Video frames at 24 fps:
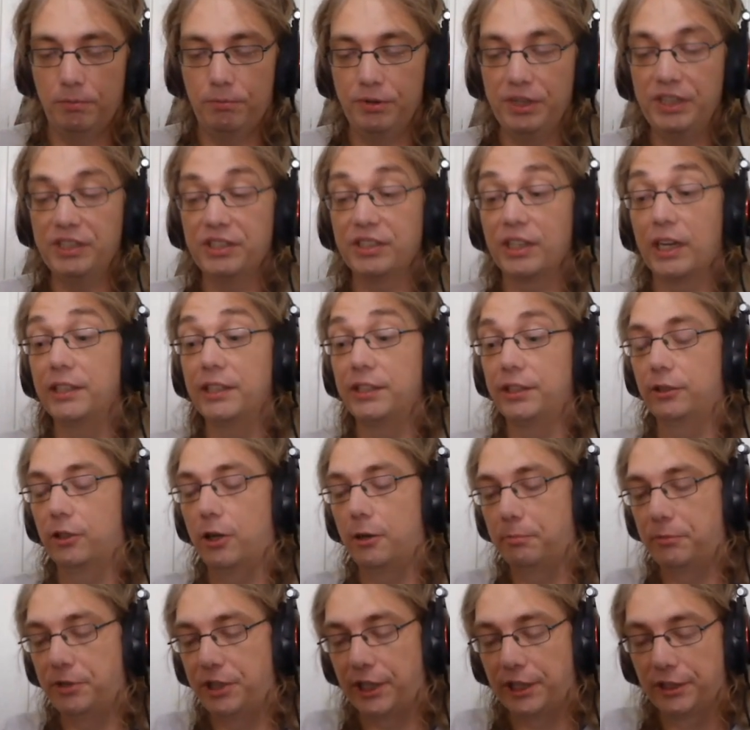resizing
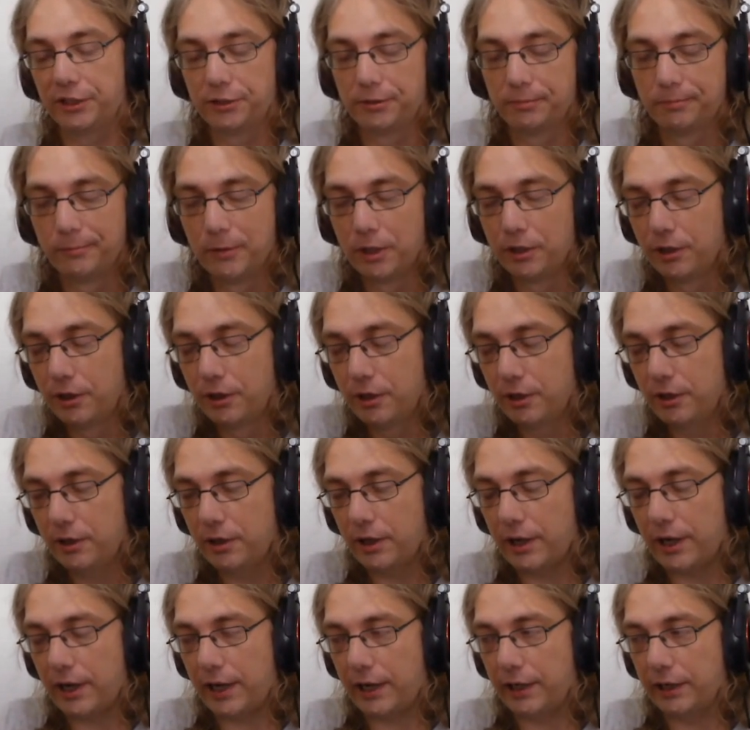objects.
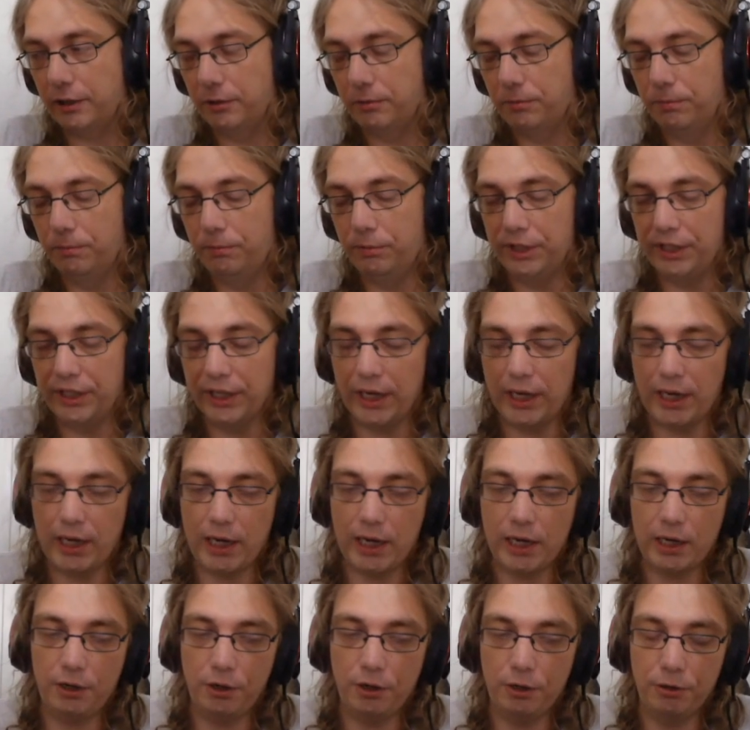And we
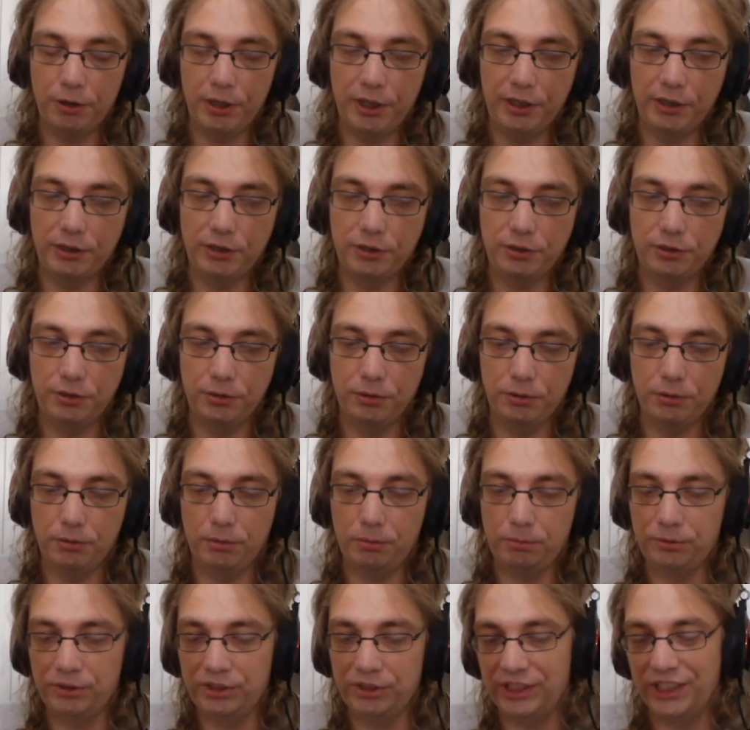are going
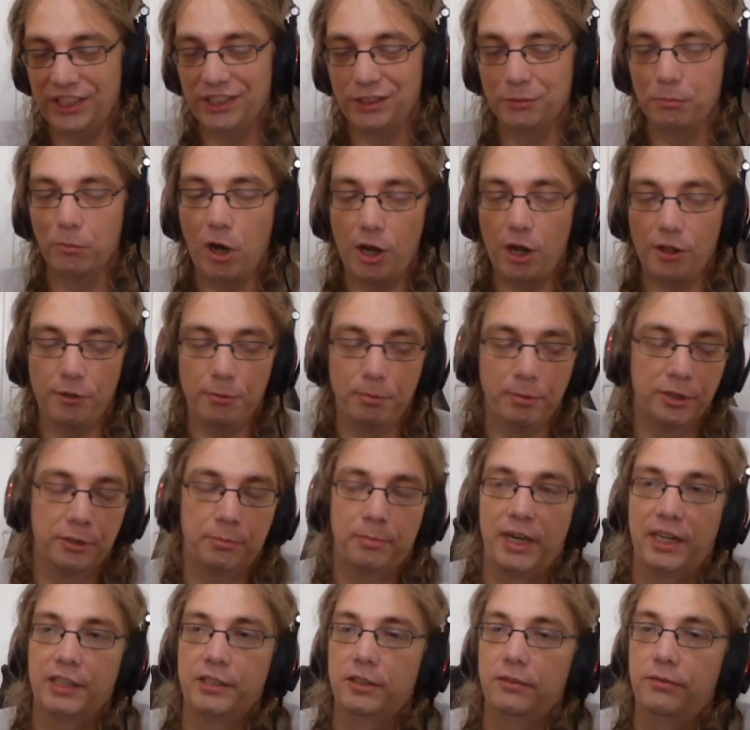to see some other
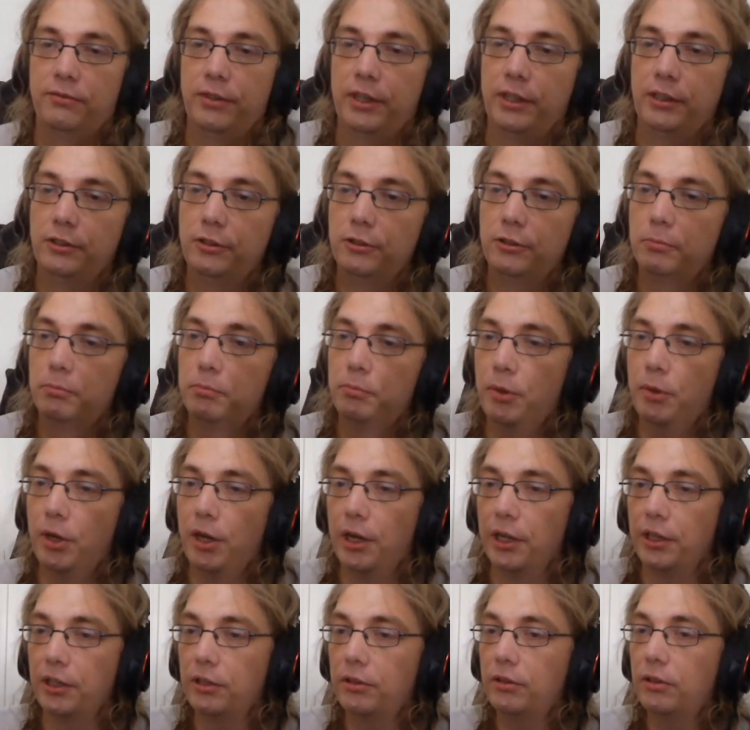perspective things,
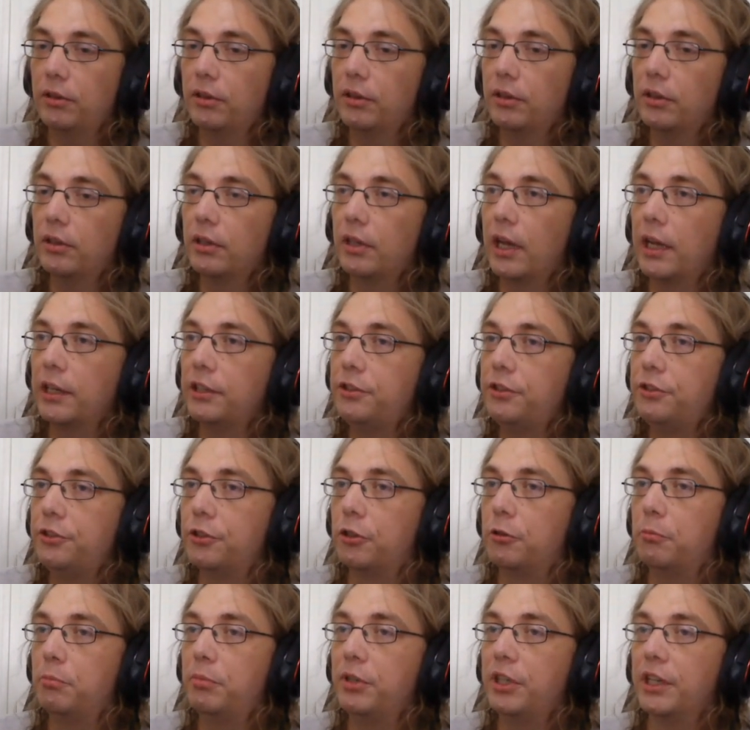but that
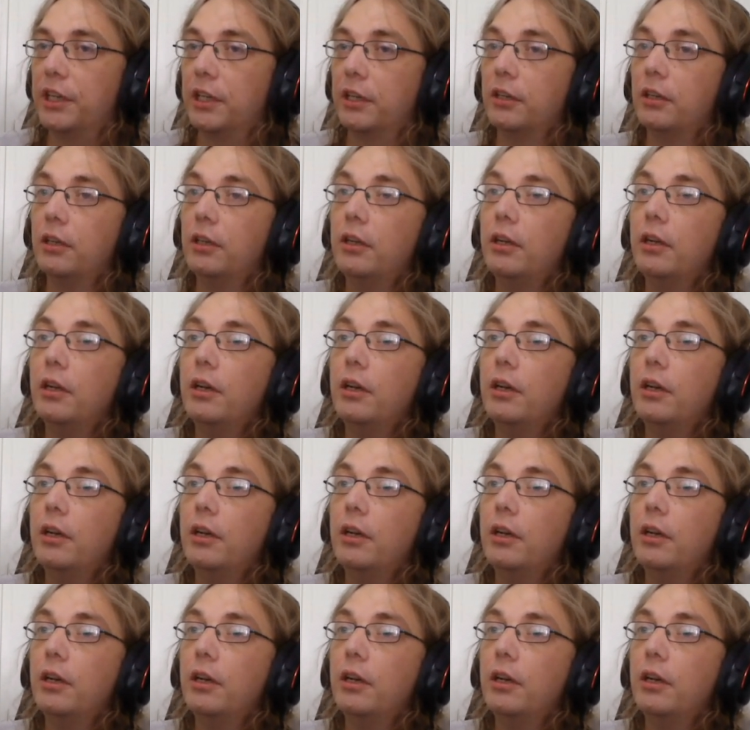should be it.